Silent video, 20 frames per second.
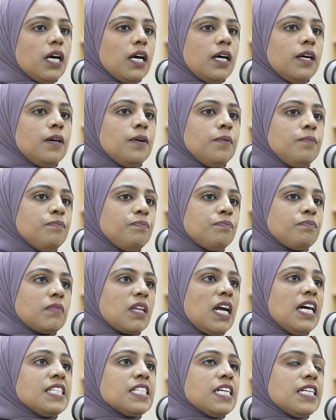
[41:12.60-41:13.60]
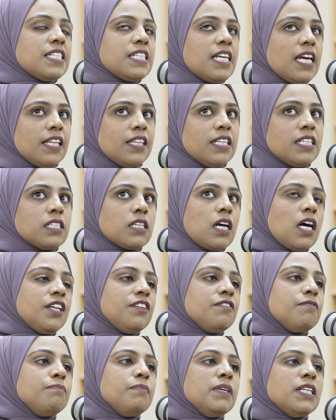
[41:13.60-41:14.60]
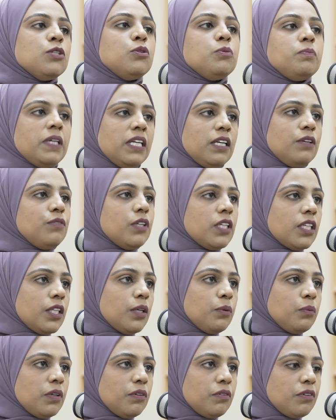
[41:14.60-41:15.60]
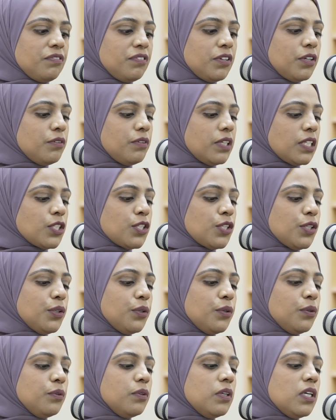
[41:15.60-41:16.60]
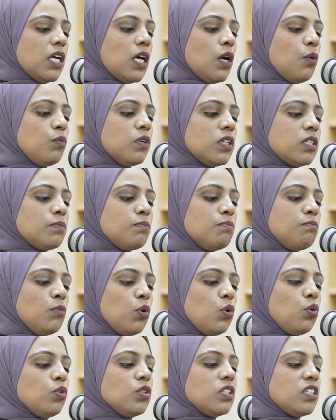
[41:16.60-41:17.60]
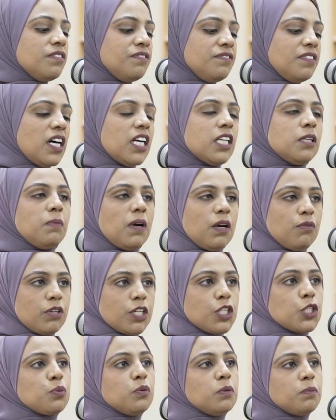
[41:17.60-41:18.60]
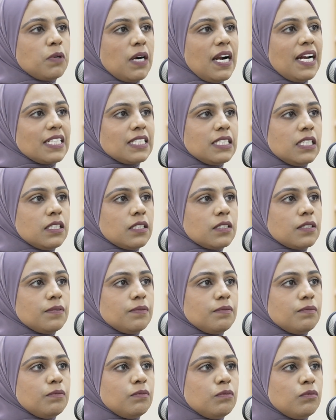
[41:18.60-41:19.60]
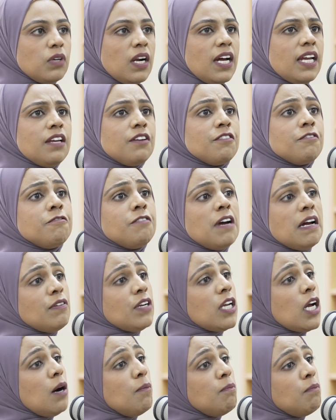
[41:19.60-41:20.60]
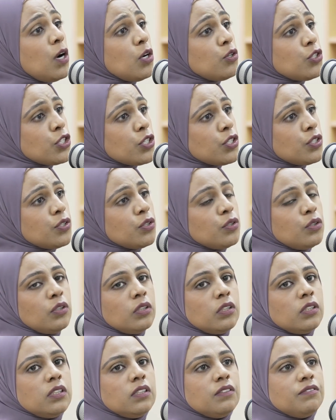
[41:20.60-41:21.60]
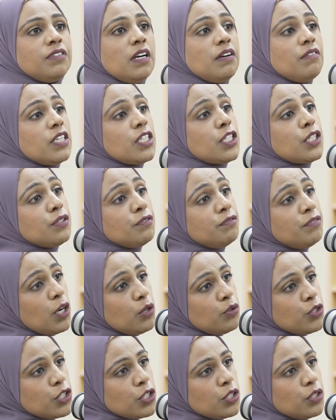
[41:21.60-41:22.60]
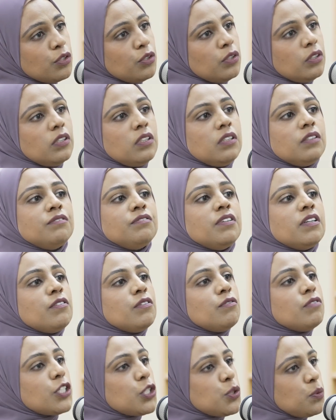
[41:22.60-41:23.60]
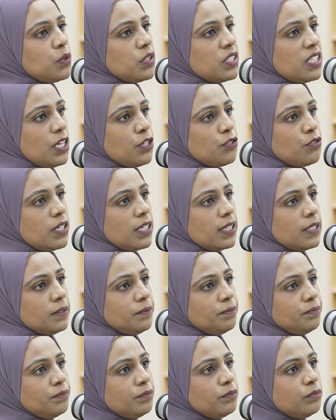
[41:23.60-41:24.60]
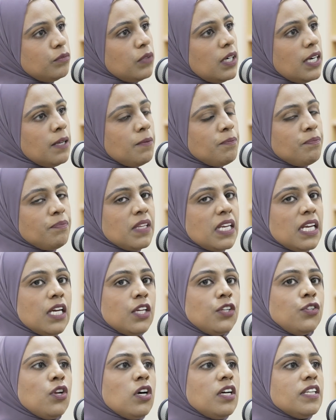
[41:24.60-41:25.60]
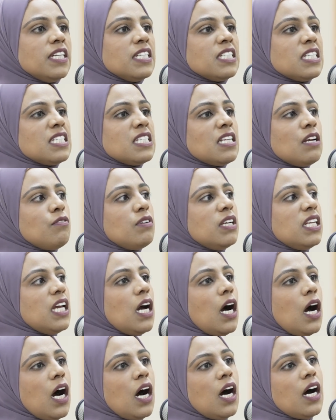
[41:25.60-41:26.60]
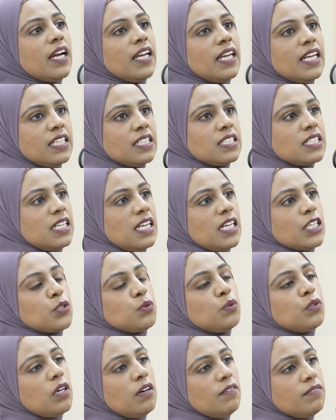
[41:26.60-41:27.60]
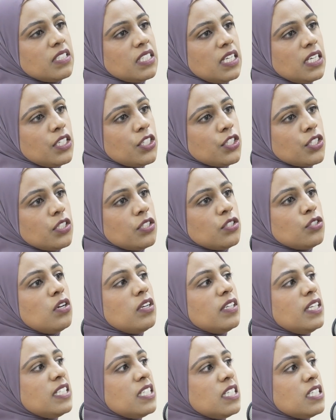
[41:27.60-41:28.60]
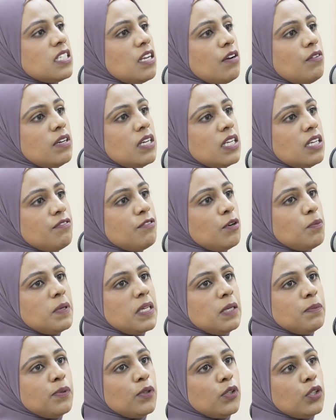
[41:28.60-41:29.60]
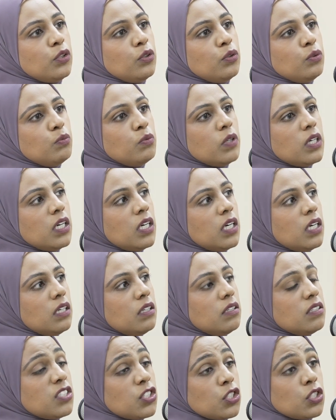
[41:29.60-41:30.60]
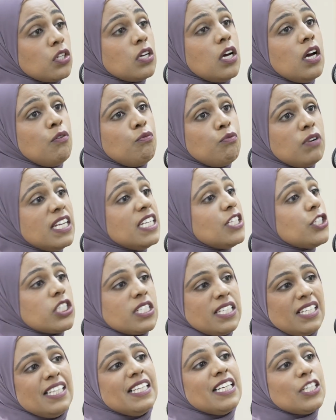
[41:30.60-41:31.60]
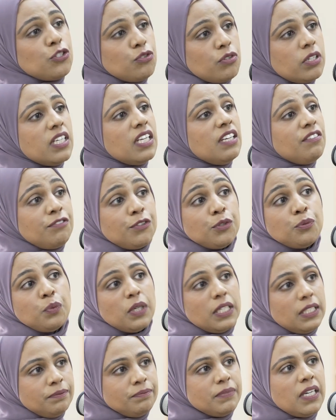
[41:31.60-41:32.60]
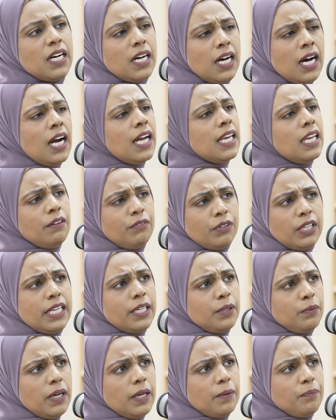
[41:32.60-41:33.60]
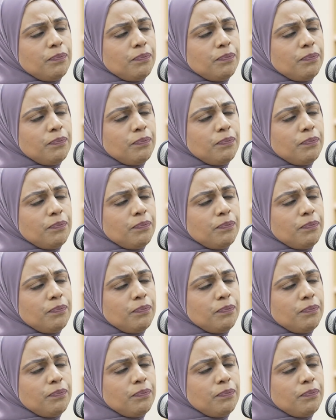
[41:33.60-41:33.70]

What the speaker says: as I say, this kind of middle period that we're referring to was more defined by ritual practice, right? Very emotional, very devotional, very ritual-centric, right? Not necessarily high intellectual conversations, not necessarily for people who were religiously literate, if you will, at a high level anyway.